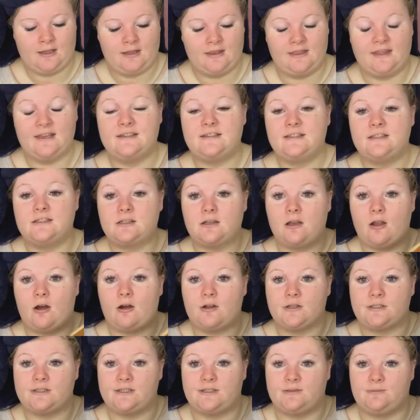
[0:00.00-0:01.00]
This has
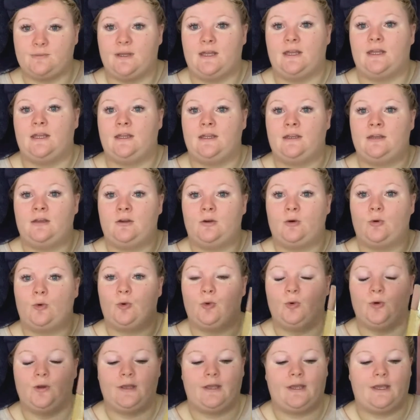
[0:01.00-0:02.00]
lasted me
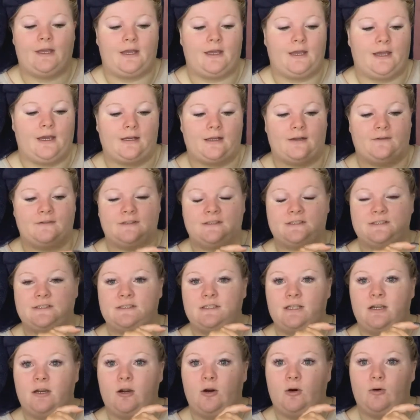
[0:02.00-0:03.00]
all year and I've
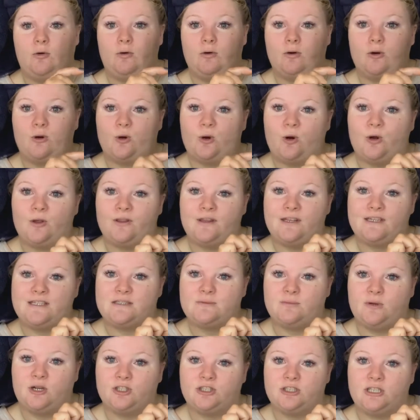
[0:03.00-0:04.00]
still got
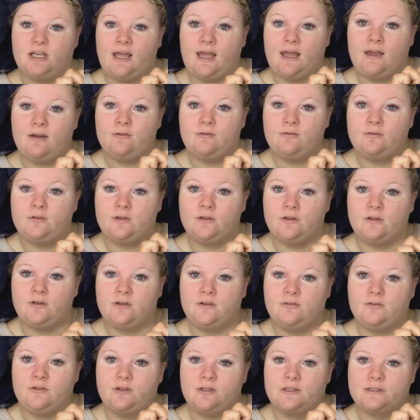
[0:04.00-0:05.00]
this much left. I don't know
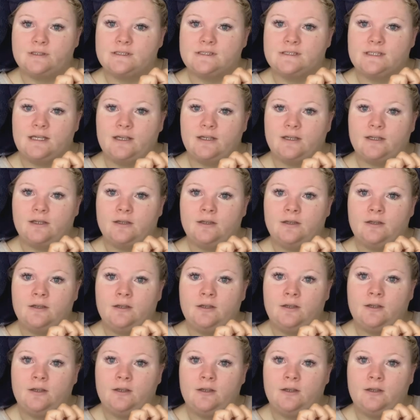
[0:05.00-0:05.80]
if you can see.